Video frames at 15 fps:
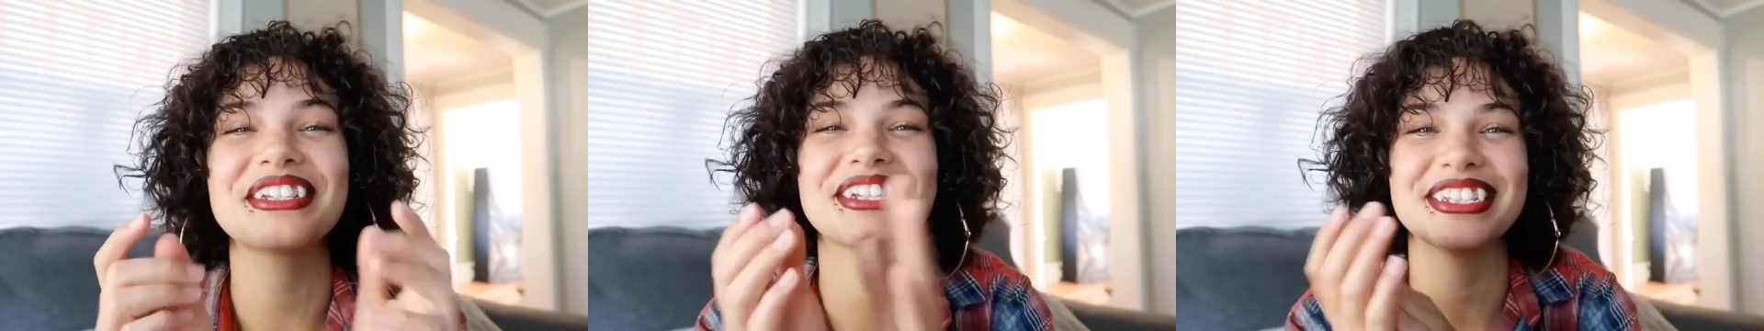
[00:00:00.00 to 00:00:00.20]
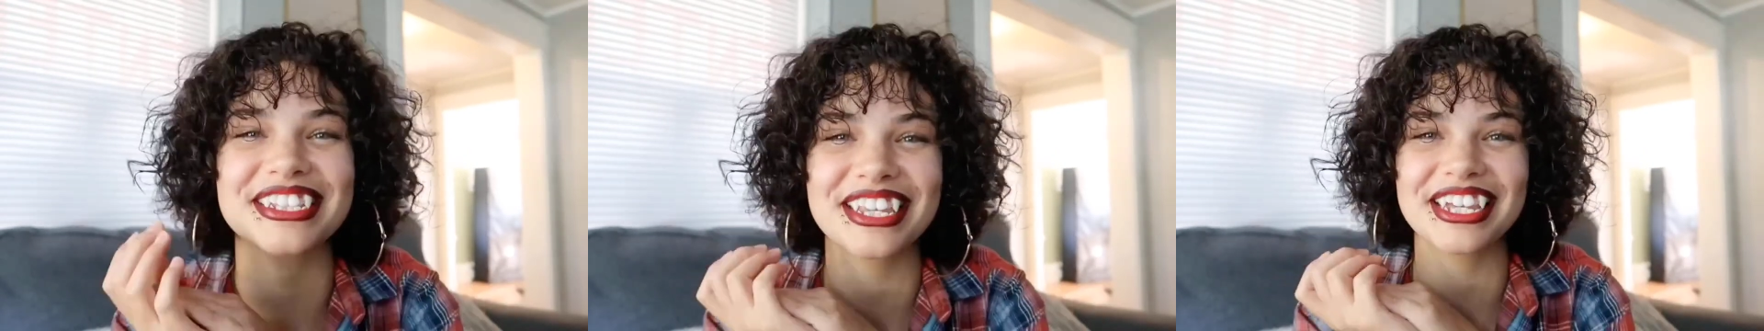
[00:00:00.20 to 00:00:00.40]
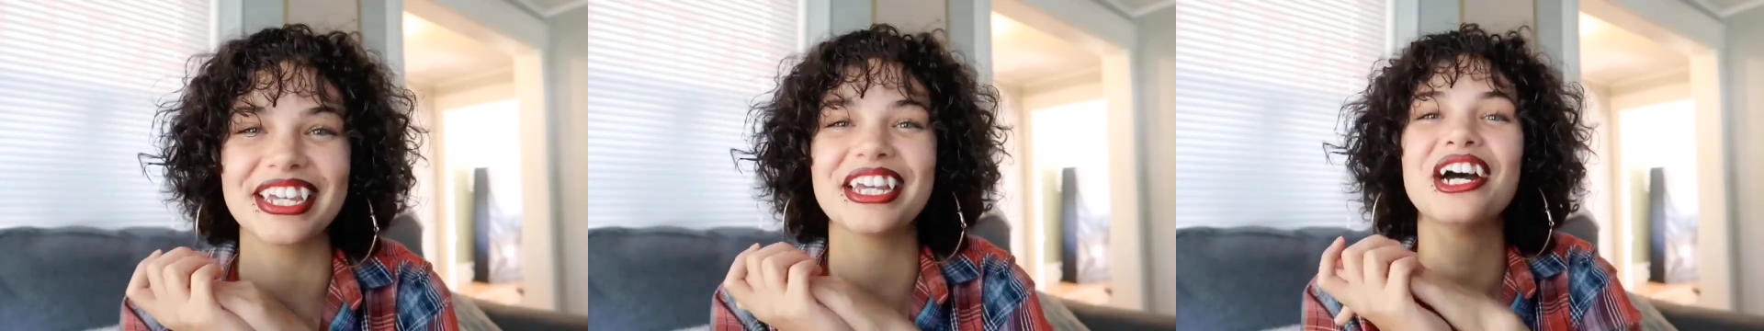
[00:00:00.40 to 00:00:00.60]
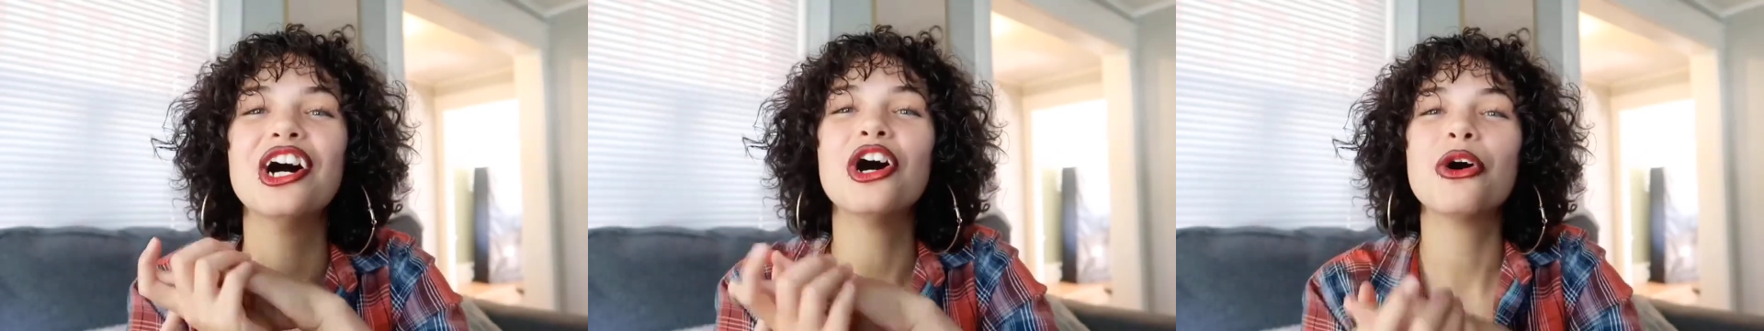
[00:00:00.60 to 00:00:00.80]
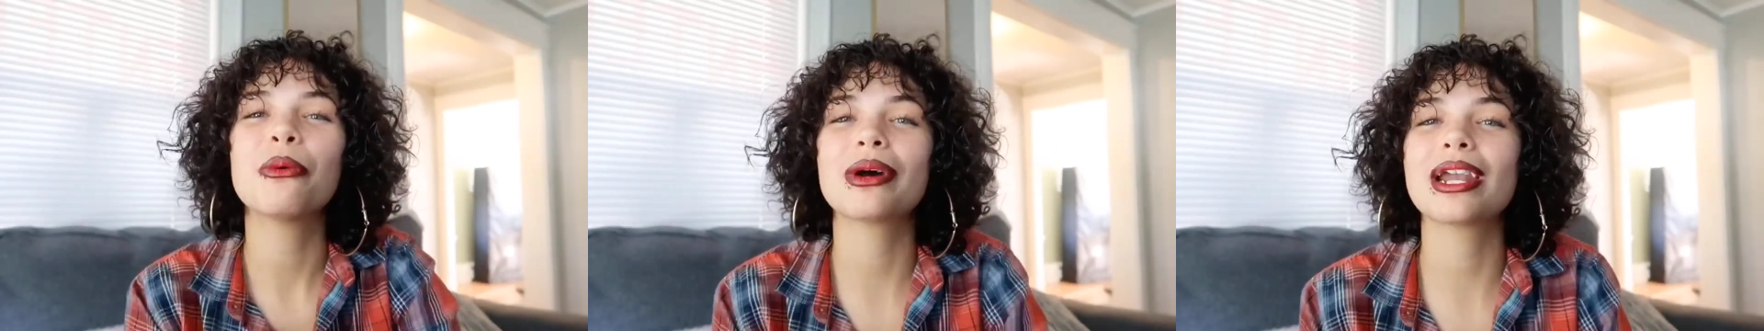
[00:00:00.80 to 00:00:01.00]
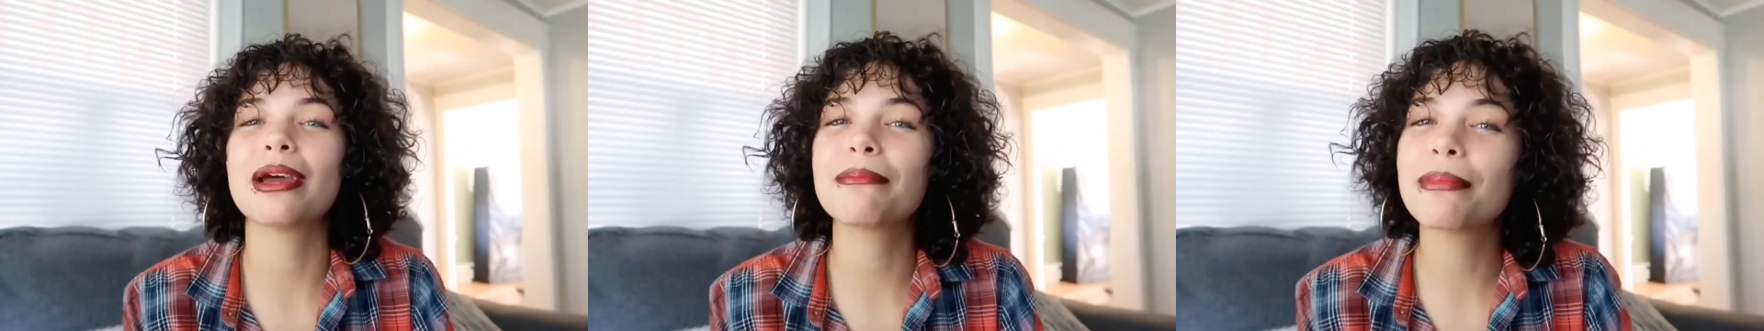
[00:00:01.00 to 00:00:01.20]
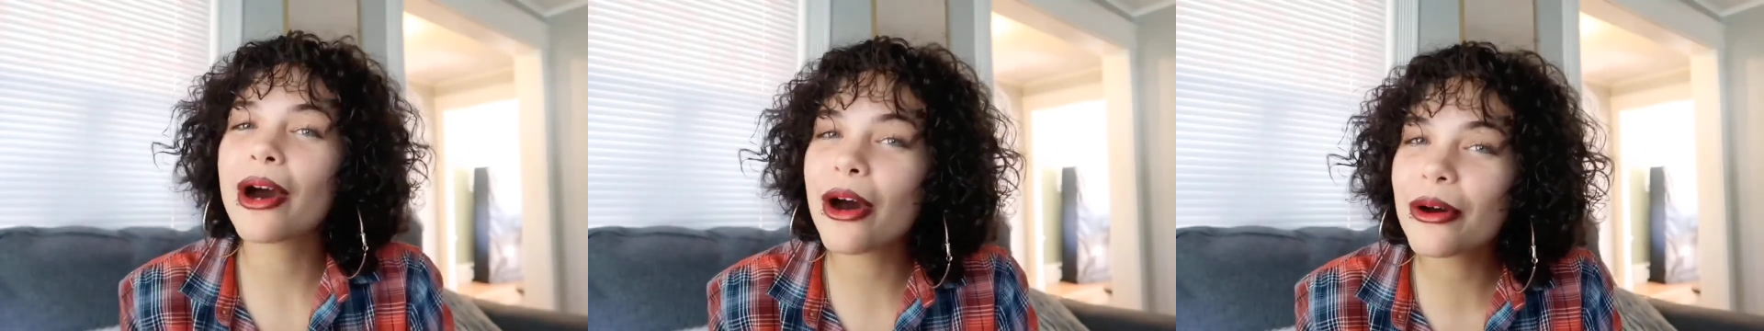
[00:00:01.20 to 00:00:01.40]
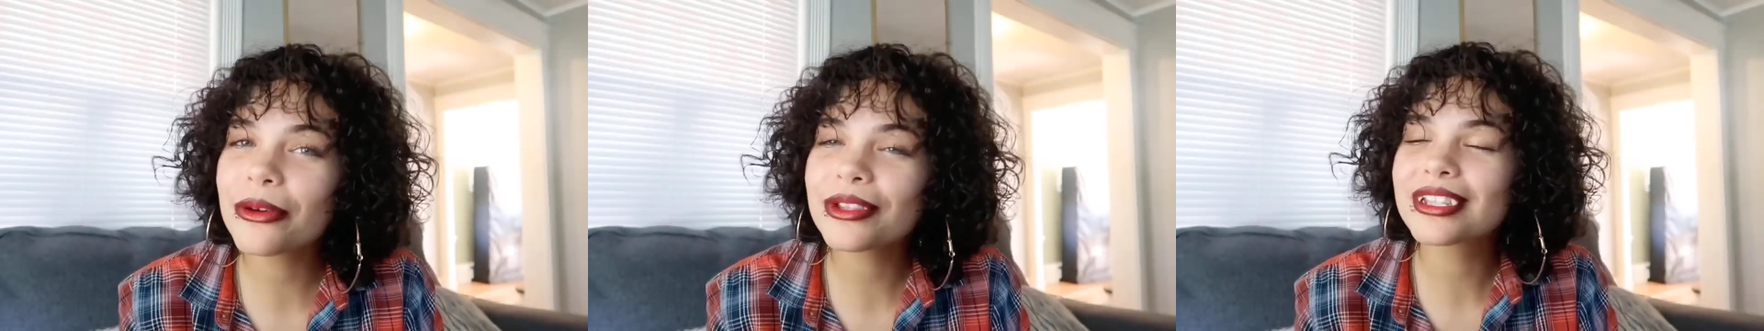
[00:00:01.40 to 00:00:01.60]
can see when I
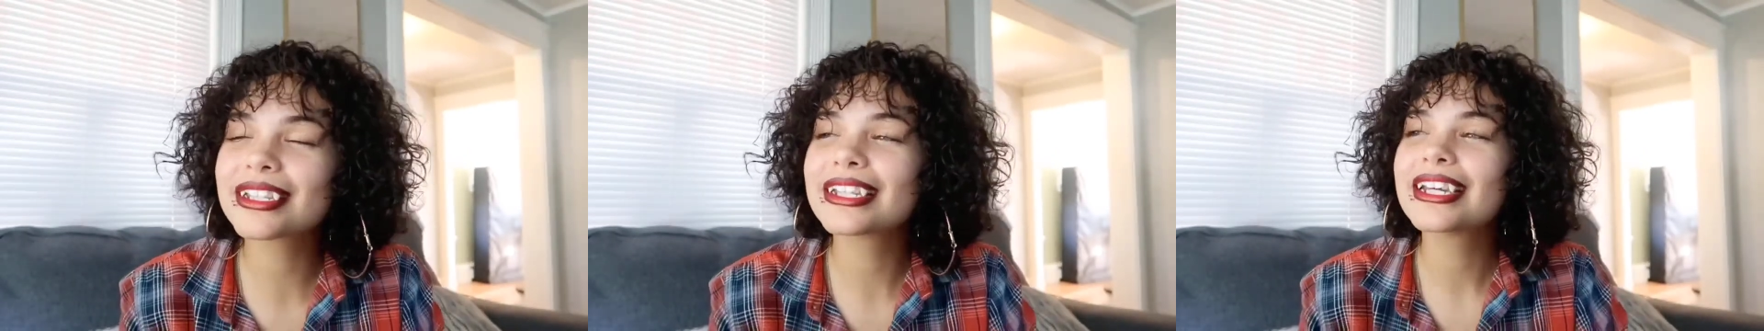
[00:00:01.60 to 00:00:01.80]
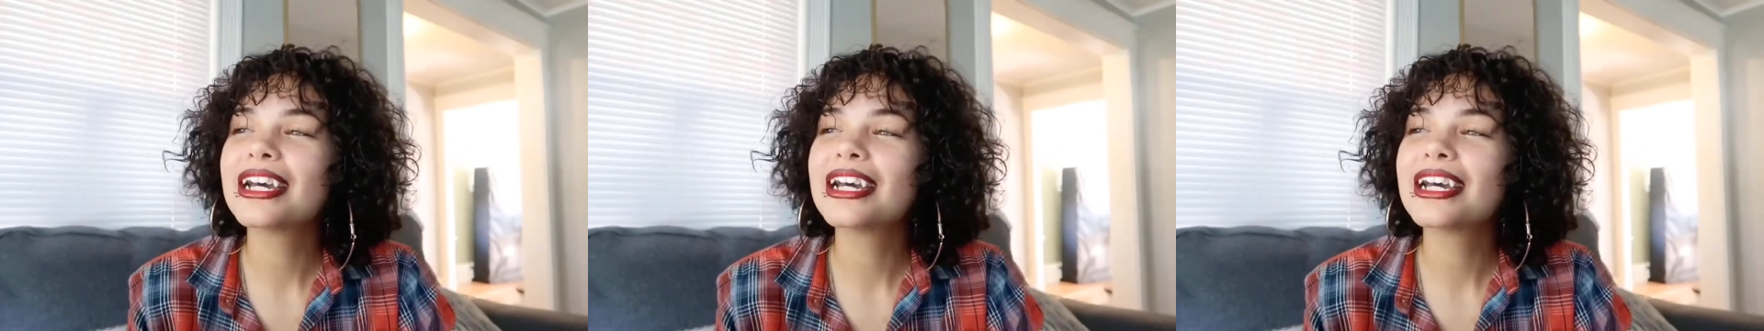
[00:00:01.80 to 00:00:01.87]
post.